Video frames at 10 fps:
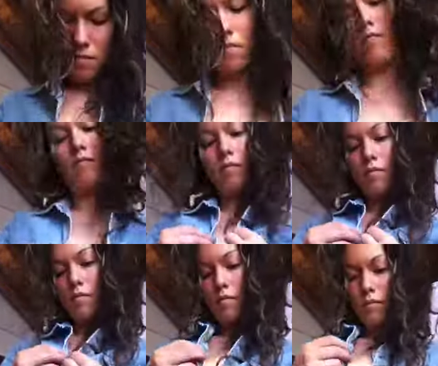
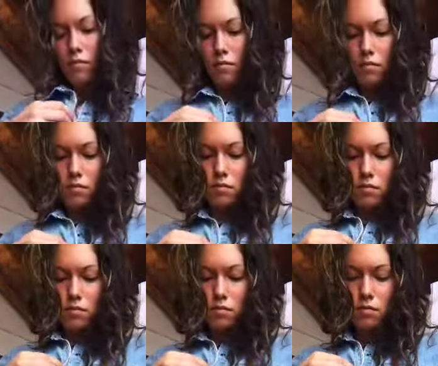
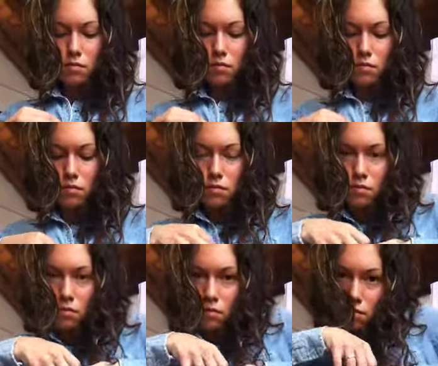
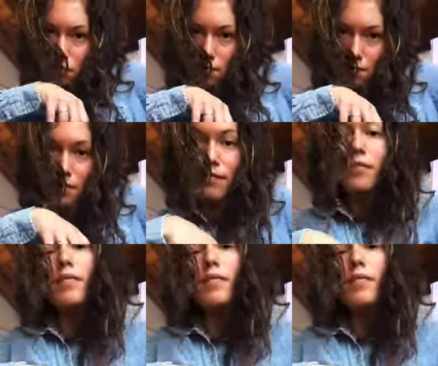[no speech]